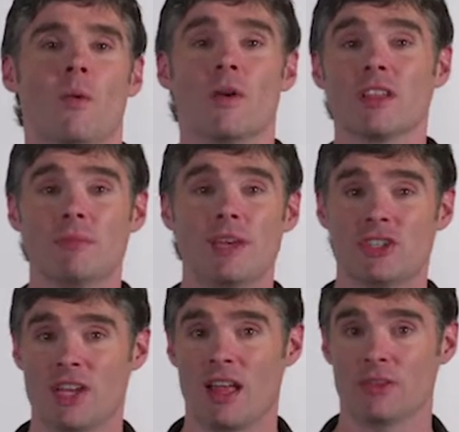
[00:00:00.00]
One of the main
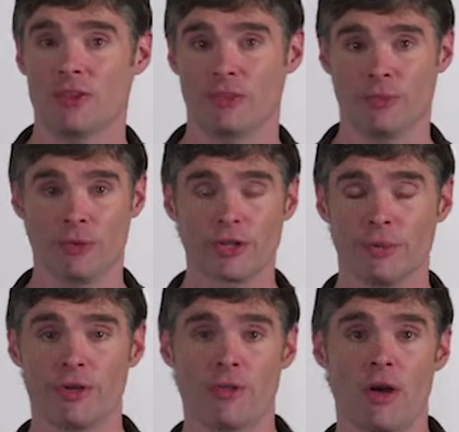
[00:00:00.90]
challenges in
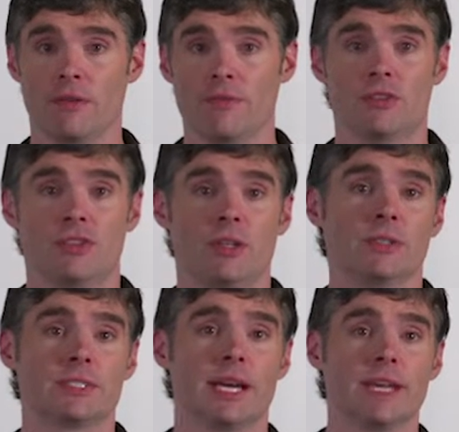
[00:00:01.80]
working with all of this
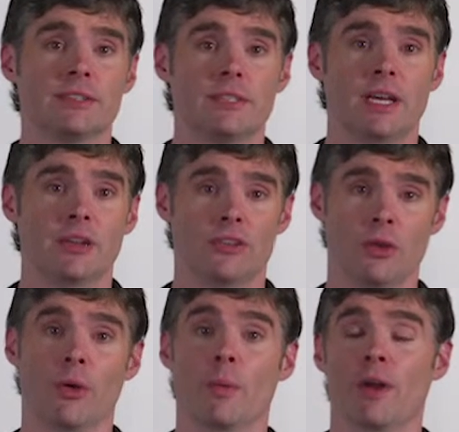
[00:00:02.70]
geoscience data is
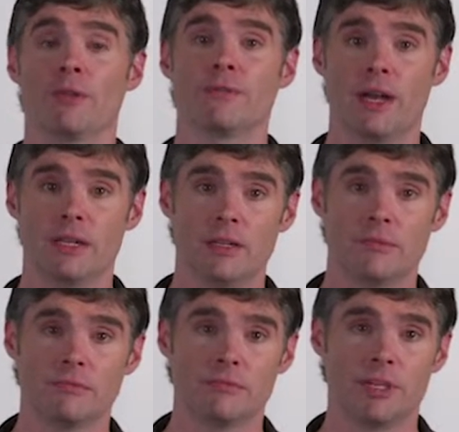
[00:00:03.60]
knowing where to find it.
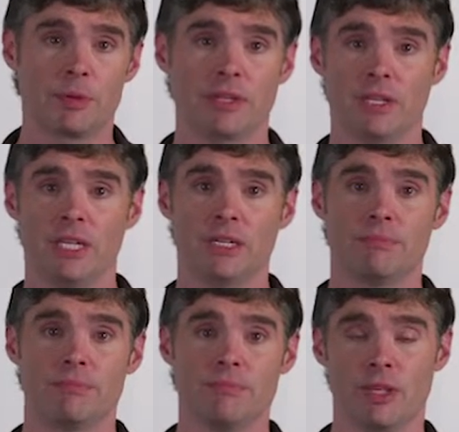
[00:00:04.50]
Typically,
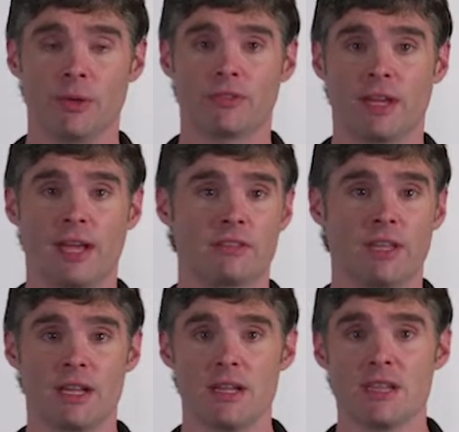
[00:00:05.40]
geoscience
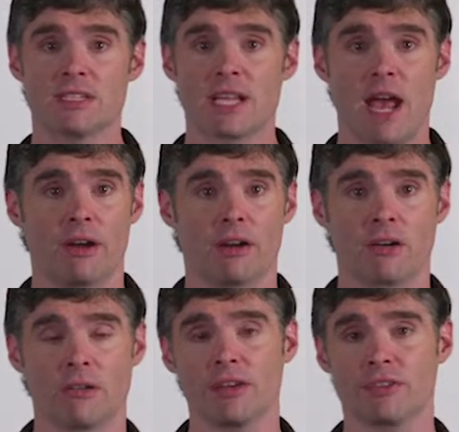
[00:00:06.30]
data is scattered
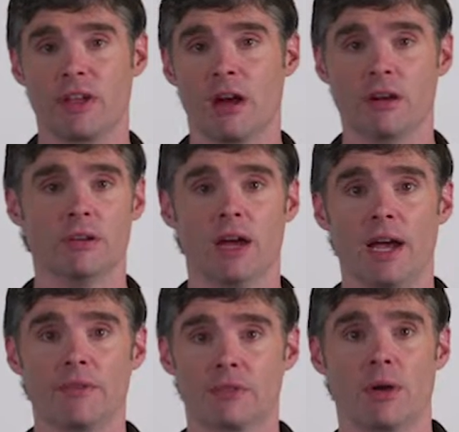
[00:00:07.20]
across the hard
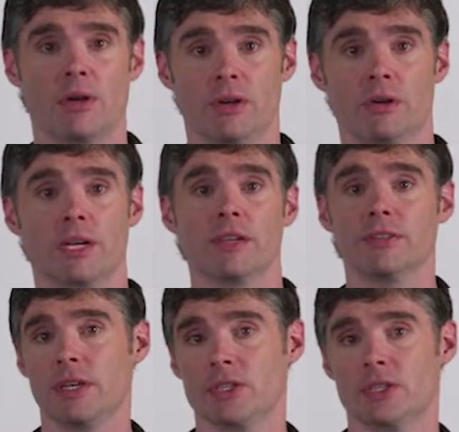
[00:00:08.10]
drives throughout an
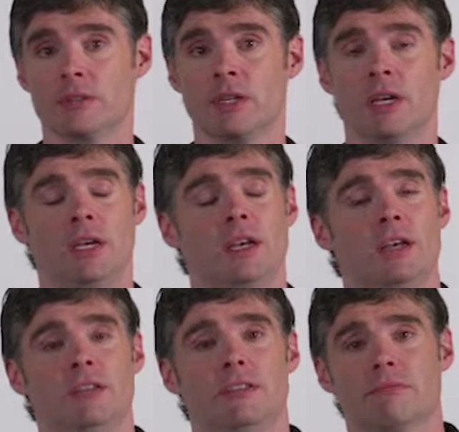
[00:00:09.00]
organization,
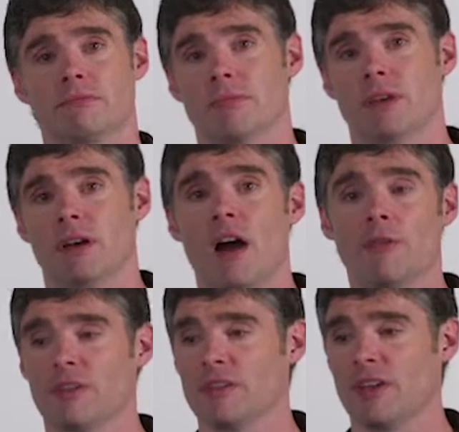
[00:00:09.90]

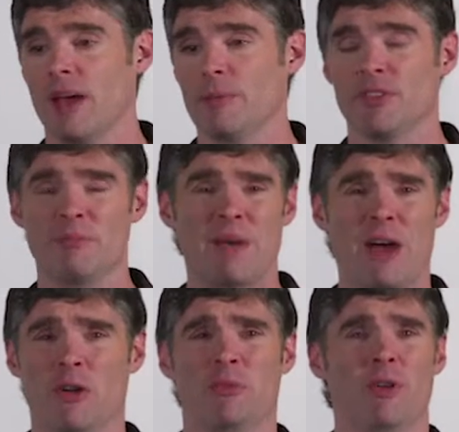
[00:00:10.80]
oftentimes in
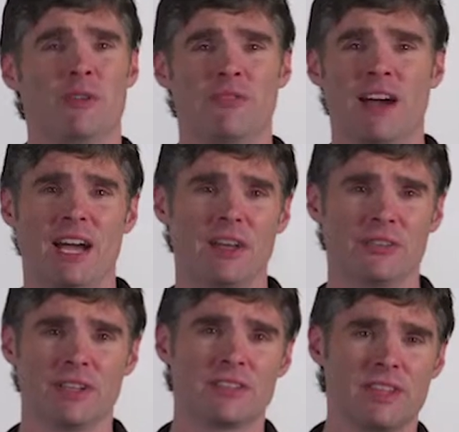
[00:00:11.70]
PowerPoint
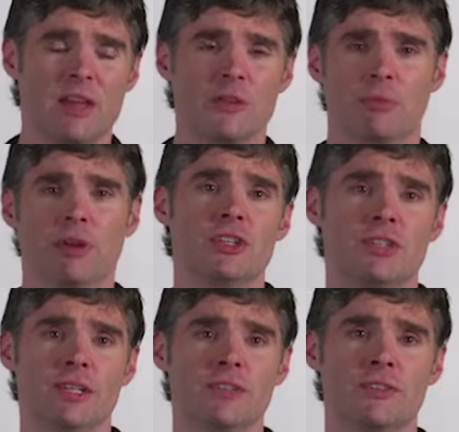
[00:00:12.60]
files and Excel
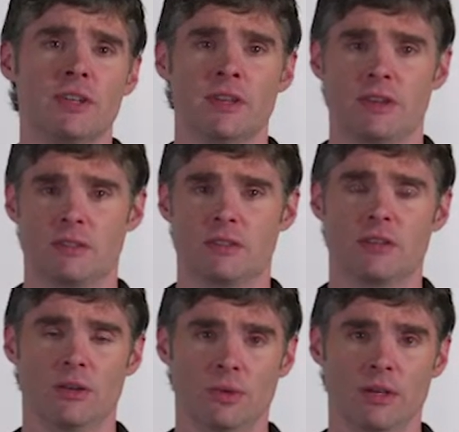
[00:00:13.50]
spreadsheets and
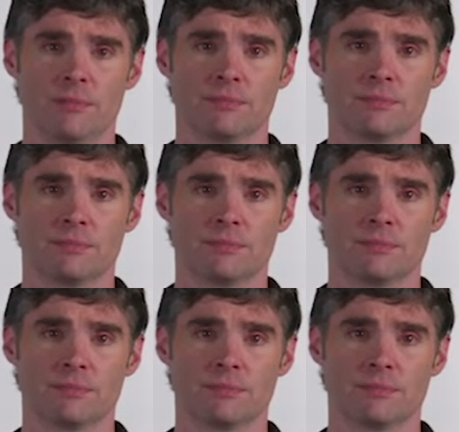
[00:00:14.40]
so on.